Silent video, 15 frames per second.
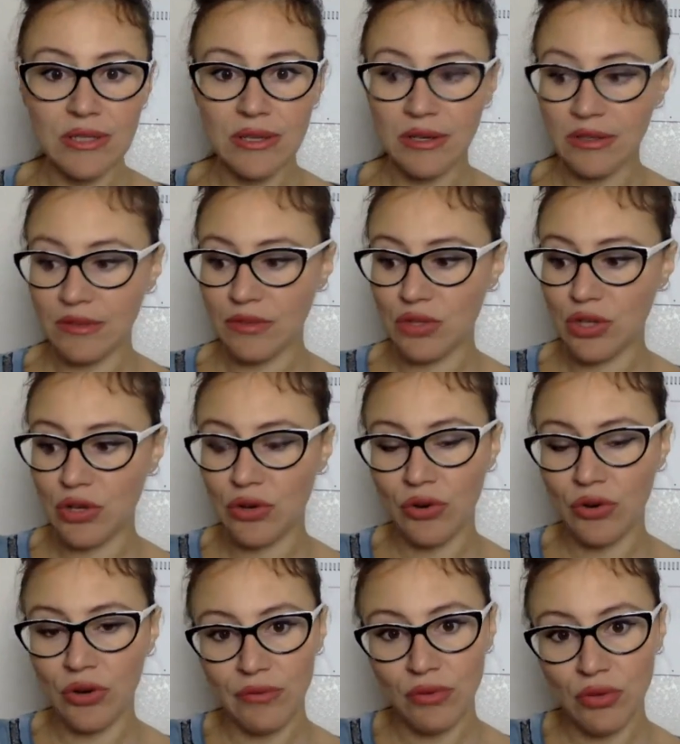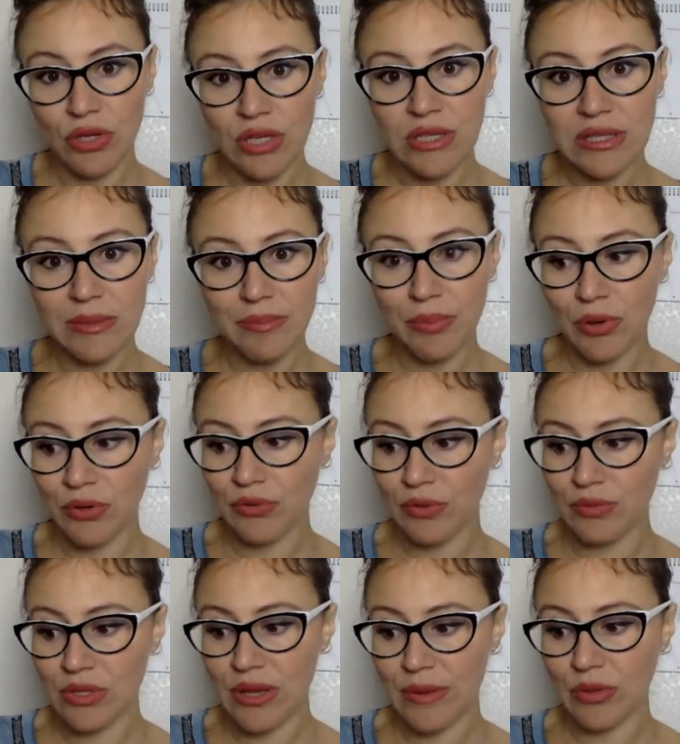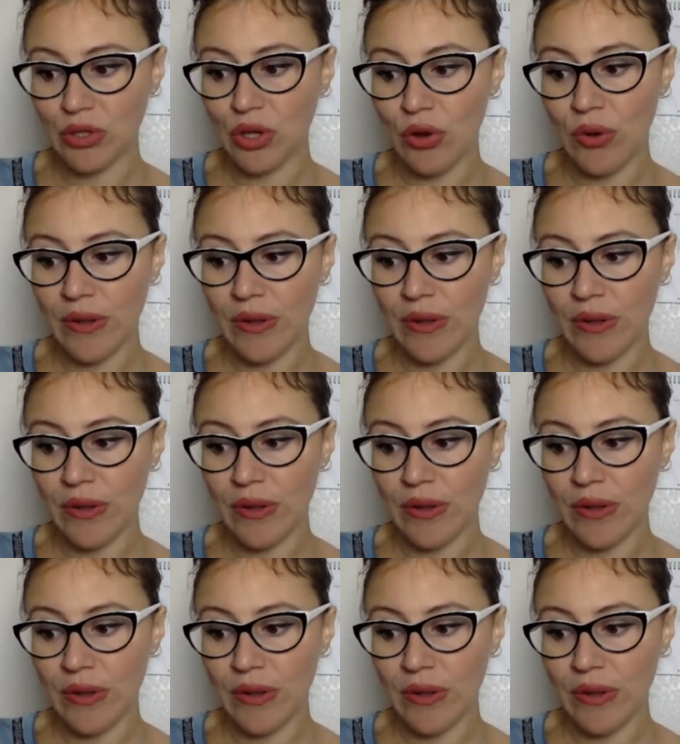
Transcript: the start of January, if you need support from someone,